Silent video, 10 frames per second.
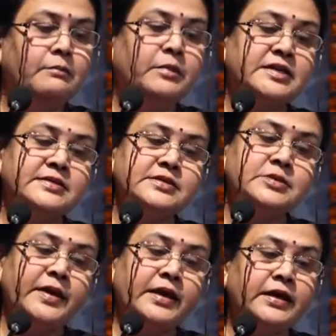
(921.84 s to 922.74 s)

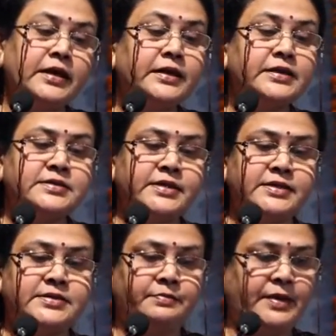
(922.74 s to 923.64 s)
Persons making
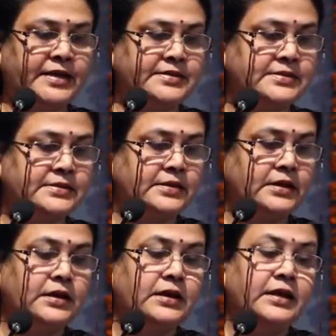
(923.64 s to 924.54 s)
interstate supplies,
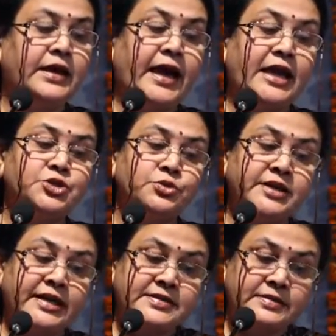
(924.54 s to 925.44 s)
casual
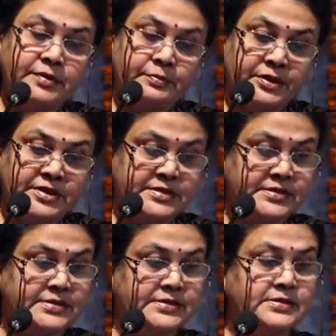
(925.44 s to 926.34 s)
taxable
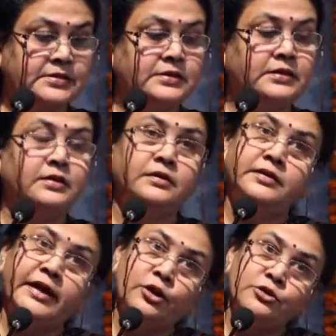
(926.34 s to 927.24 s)
persons.
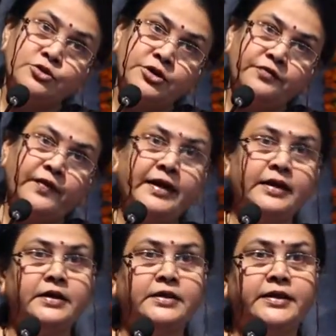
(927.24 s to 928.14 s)
They are also defined
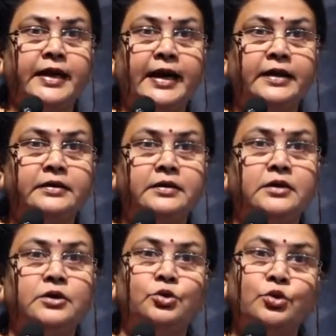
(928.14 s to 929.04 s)
under the Act.
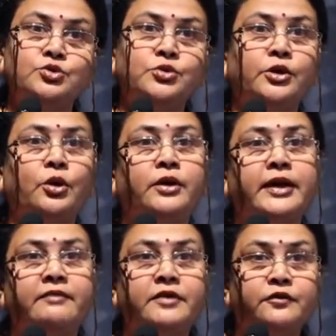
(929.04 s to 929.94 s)
Those who are not
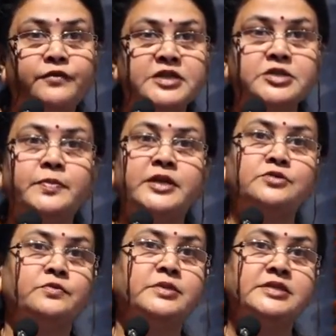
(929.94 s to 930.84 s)
having fixed
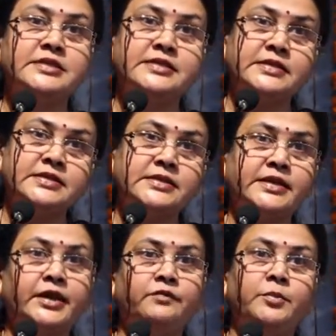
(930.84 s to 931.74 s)
place of business in a
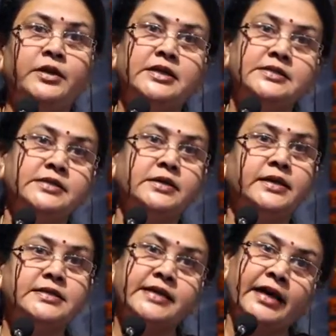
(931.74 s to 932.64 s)
state will be considered
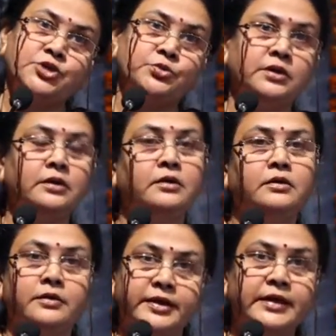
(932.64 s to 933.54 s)
as casual
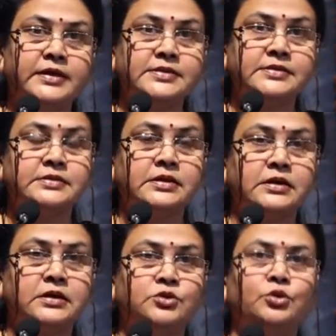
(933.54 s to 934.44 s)
dealers.
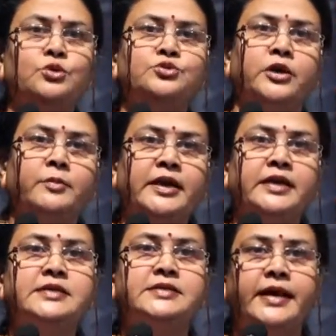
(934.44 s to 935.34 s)
So those who are
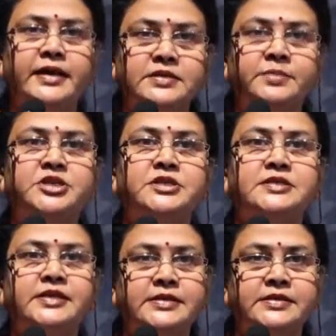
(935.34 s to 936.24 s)
making, say, exhibition
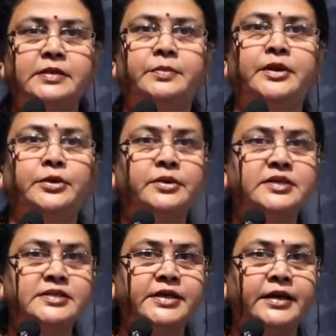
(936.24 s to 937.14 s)
sales in a particular
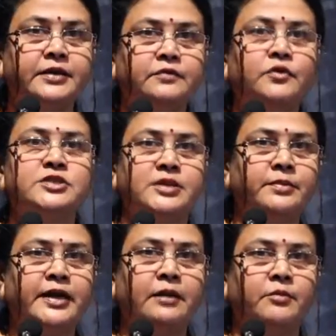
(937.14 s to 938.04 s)
state for
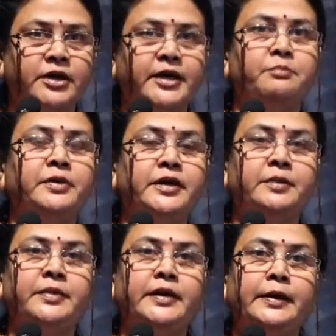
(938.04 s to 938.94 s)
some time or temporary
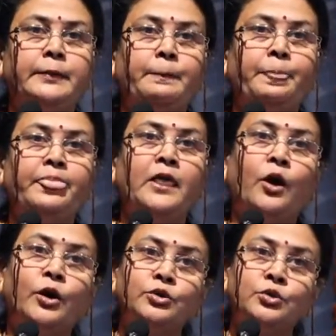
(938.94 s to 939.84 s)
period,
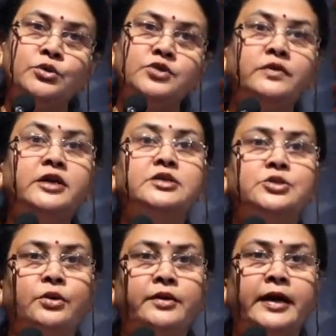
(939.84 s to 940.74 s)
or those works
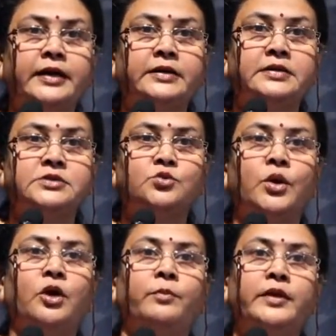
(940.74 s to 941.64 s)
contractors who
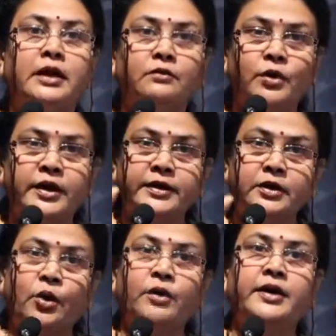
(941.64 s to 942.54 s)
have been awarded a
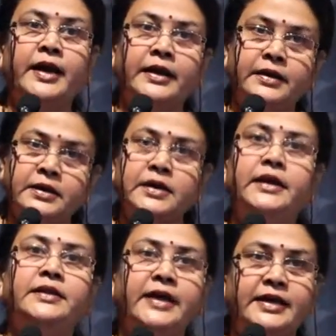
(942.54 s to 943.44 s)
contract
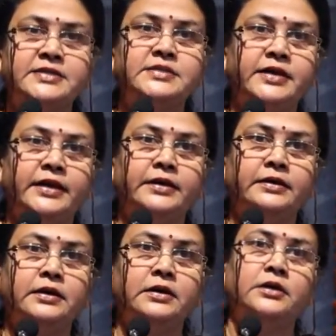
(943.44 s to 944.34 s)
in that state,
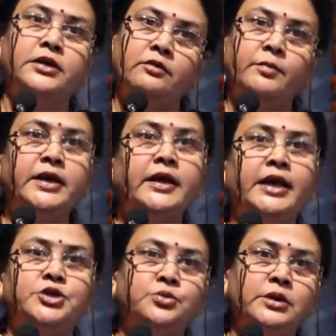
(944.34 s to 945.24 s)
they will be
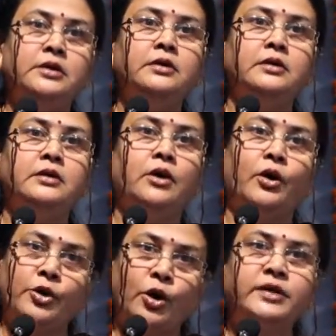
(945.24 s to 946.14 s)
casual
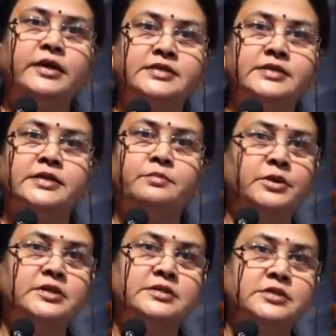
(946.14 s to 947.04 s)
or non-resident
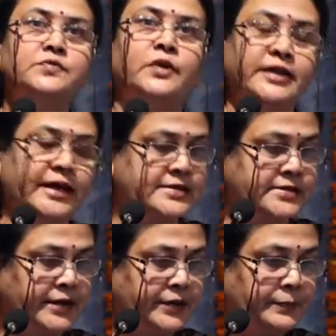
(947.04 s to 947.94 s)
persons for that
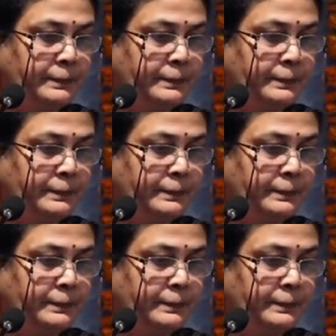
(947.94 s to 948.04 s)
state.